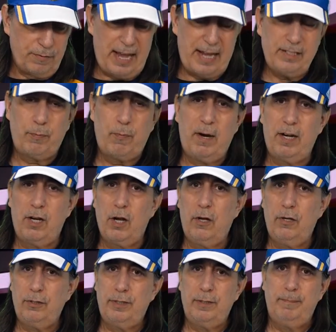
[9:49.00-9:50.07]
that's where it
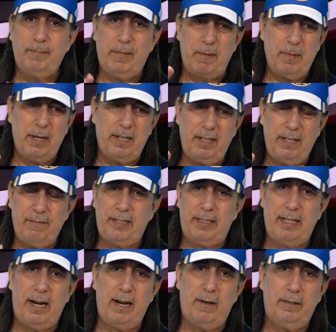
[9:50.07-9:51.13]
goes. I'm going to leave it
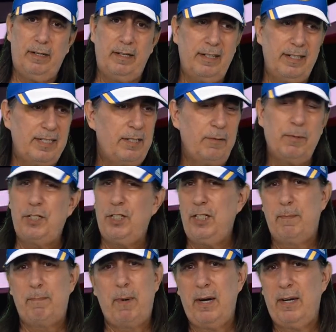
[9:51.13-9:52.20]
there. I'm going to see what
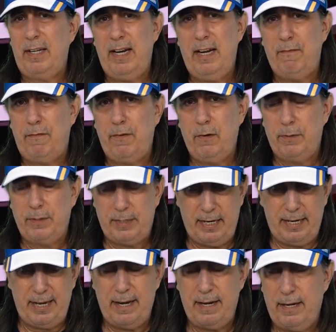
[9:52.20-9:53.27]
she's barking at, folks.
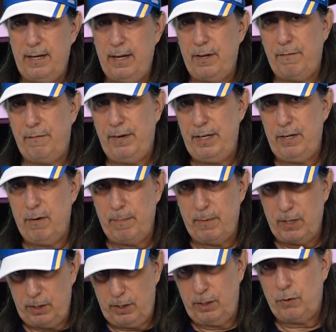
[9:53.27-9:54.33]
I got another video I'm
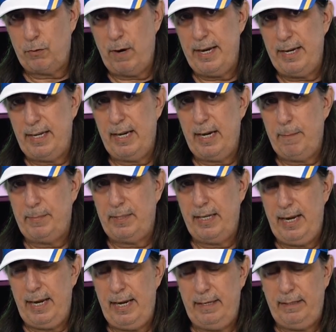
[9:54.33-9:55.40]
going to try to get up
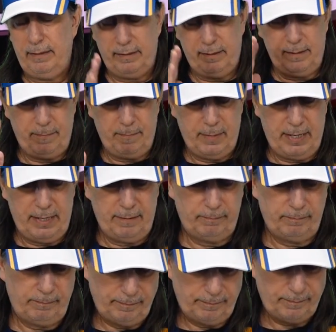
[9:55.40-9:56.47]
today.
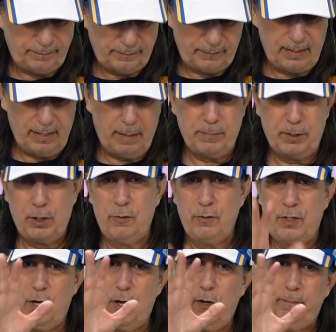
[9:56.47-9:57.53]
I'm
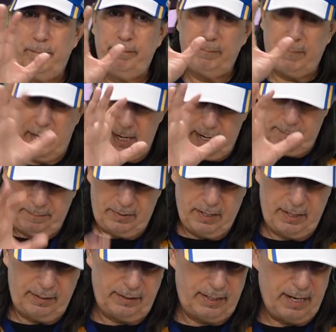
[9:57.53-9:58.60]
so-so, but I'm
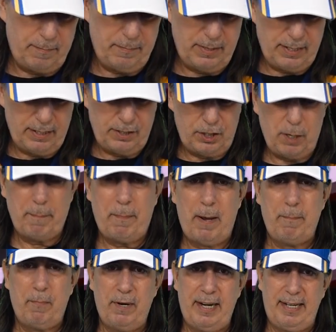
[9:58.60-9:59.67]
gonna jump
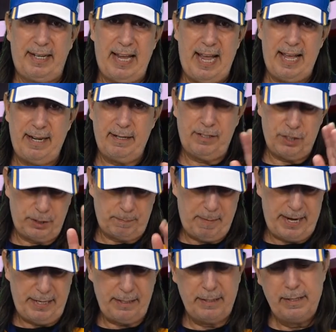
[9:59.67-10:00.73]
up when I can and just
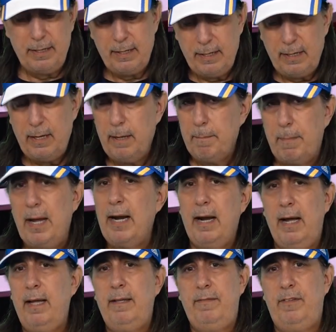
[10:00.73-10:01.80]
make.
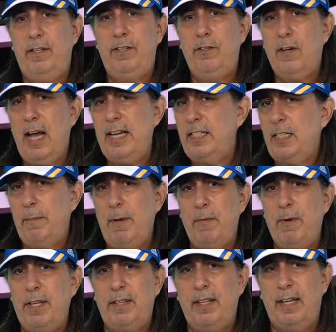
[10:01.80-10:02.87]
But you guys tell me
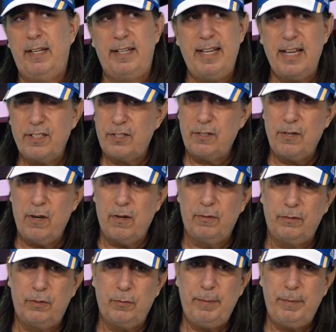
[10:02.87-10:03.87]
what you think. Yes or no? Do